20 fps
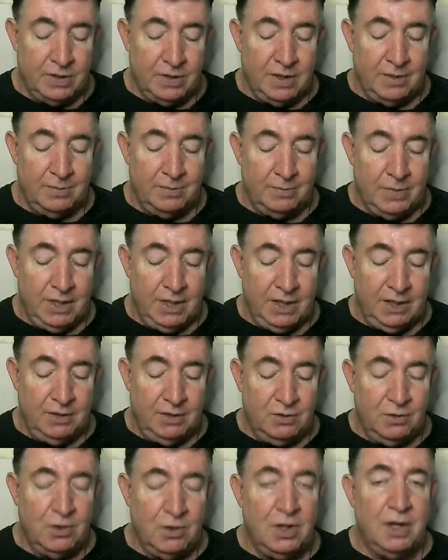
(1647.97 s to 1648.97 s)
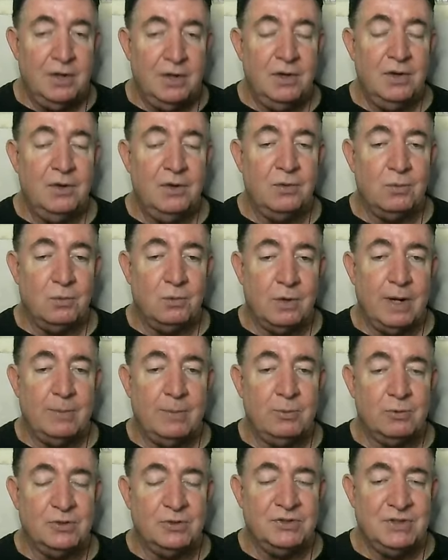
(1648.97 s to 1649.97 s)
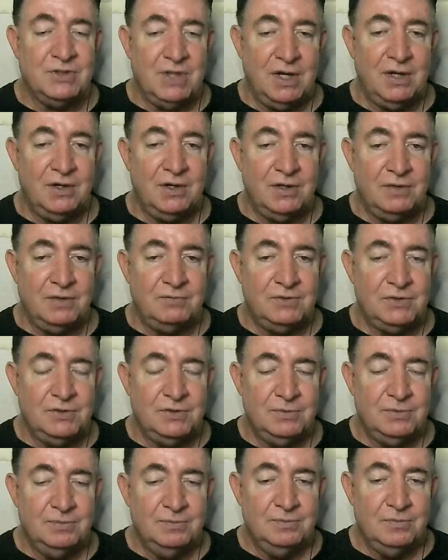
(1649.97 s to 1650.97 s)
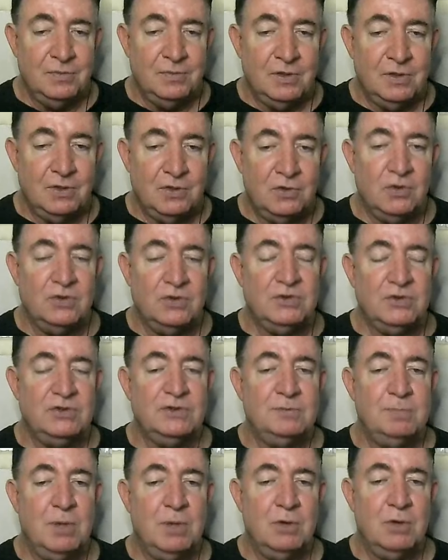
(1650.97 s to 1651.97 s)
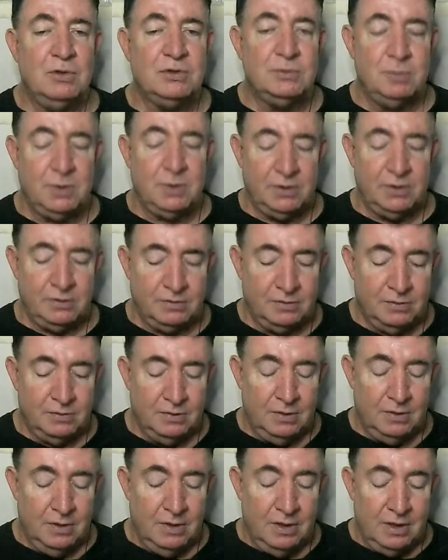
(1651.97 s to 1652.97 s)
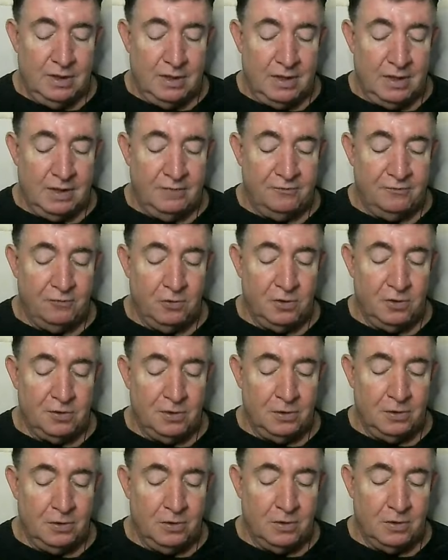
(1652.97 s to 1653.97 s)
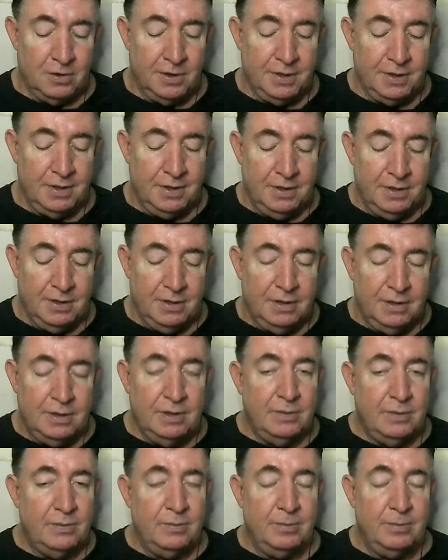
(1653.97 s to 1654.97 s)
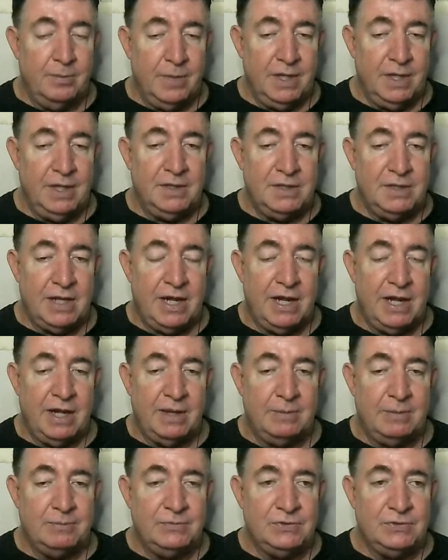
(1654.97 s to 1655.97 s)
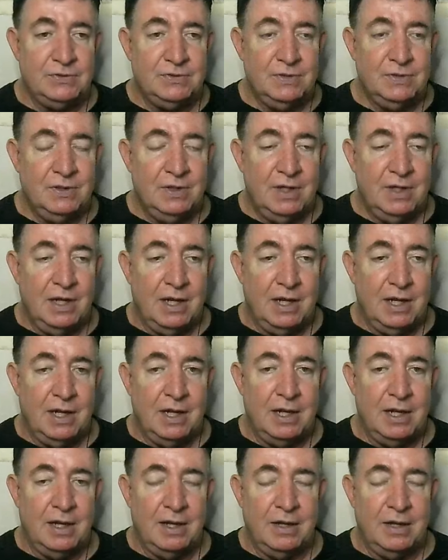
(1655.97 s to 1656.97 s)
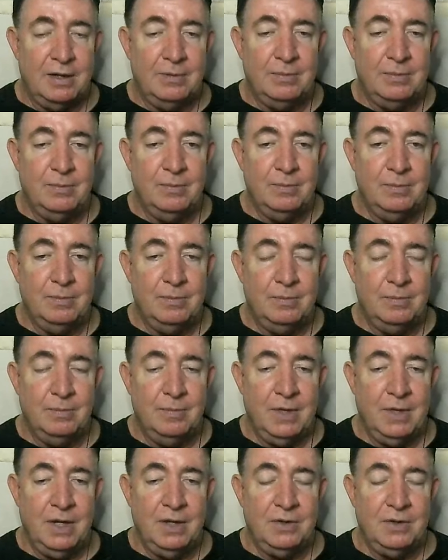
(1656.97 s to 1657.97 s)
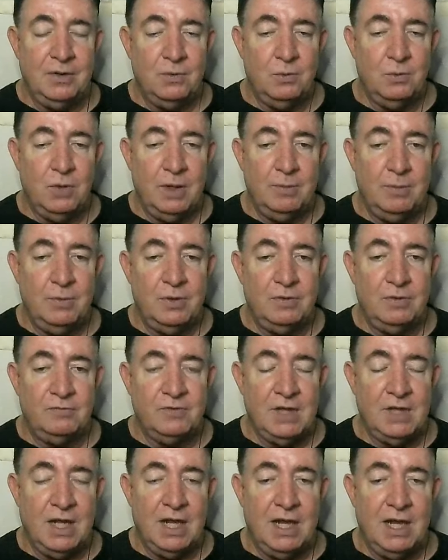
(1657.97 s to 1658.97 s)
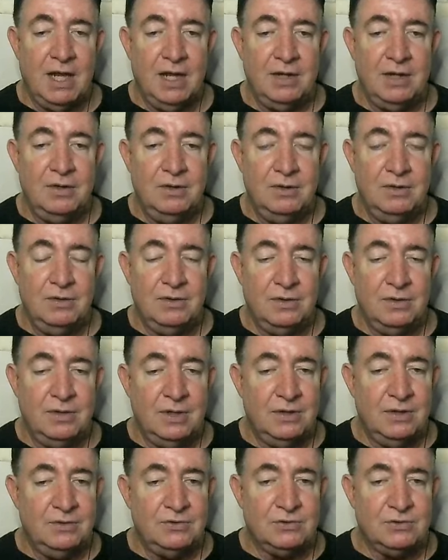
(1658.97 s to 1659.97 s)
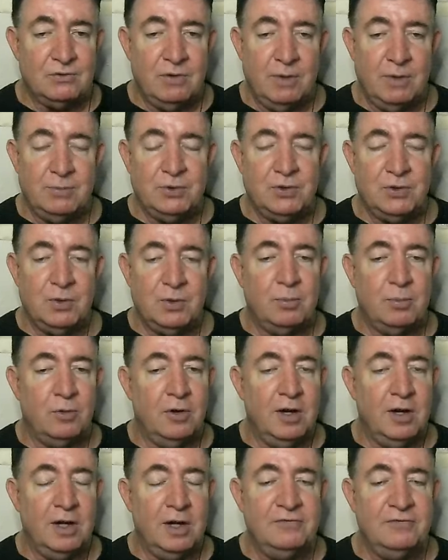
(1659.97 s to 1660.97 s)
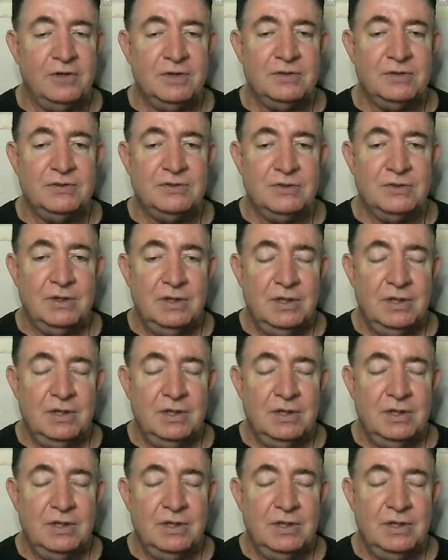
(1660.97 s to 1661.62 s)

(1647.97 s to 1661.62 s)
and be good representatives, good spokesmen uh, for the Lord. Many times, uh, men and women of God in Scripture, prophets,